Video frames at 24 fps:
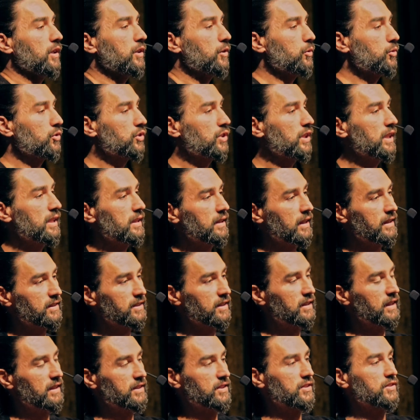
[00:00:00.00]
you see
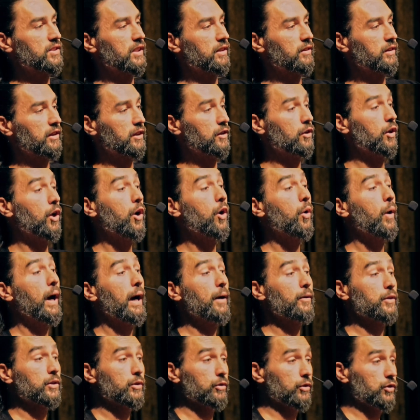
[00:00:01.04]
doesn't necessarily know how
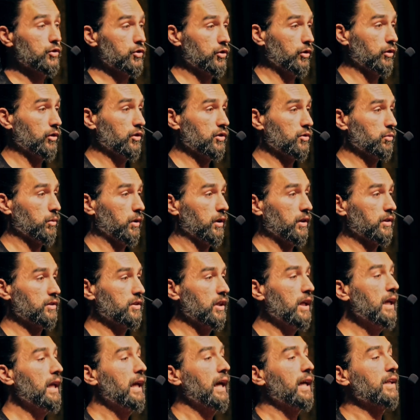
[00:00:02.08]
your insurance works.
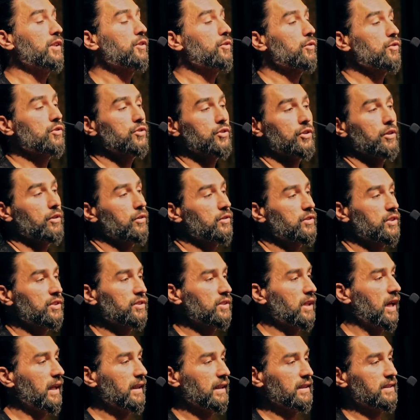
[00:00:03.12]
And your insurance is
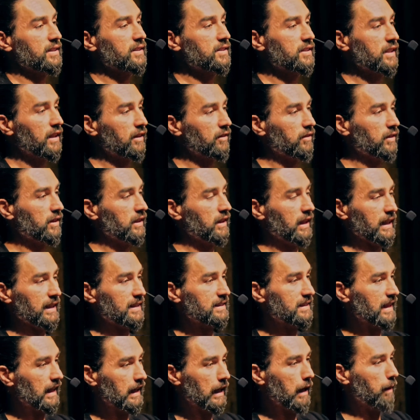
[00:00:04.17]
not necessarily like
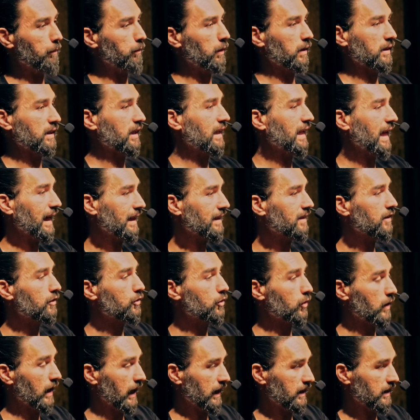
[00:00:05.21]
set up and connected
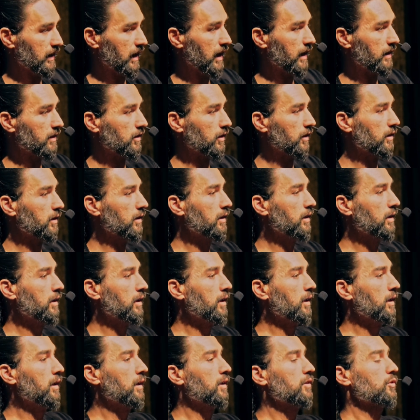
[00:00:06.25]
to that doctor.
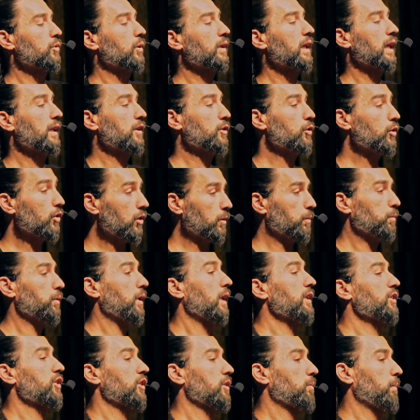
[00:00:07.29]
So again, you're the
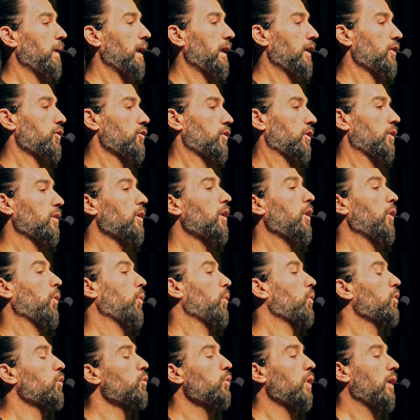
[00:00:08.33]
project manager
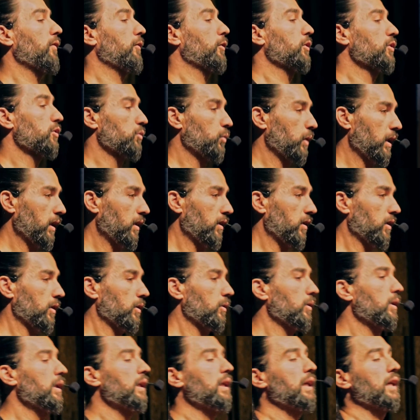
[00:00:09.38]
or whoever is with
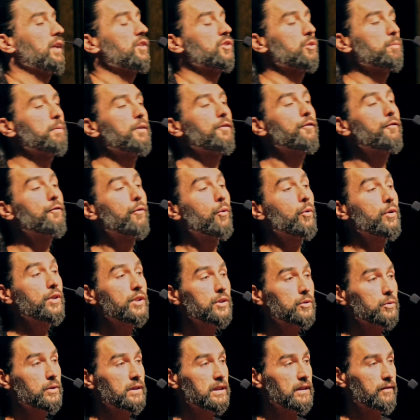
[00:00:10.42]
you. And so before
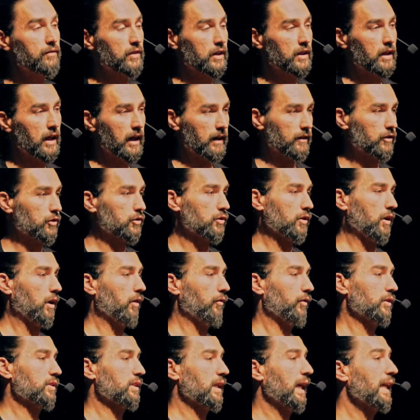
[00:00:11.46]
you leave the doctor's
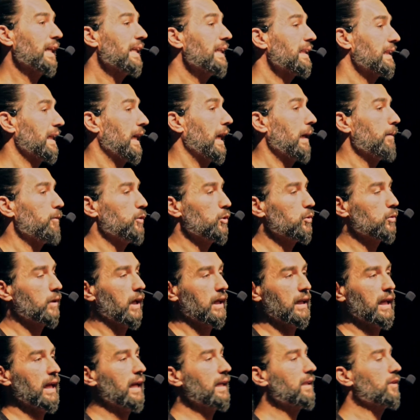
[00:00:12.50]
office, anytime you
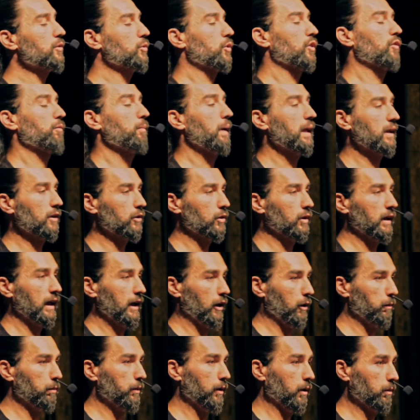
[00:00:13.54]
get any sort of medical
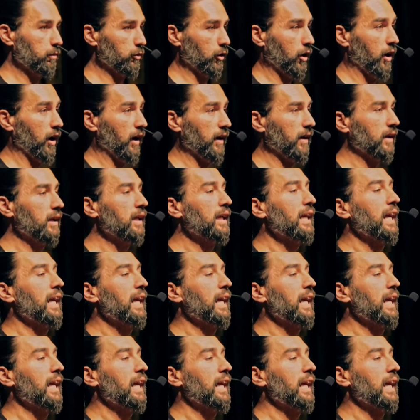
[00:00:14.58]
help abroad,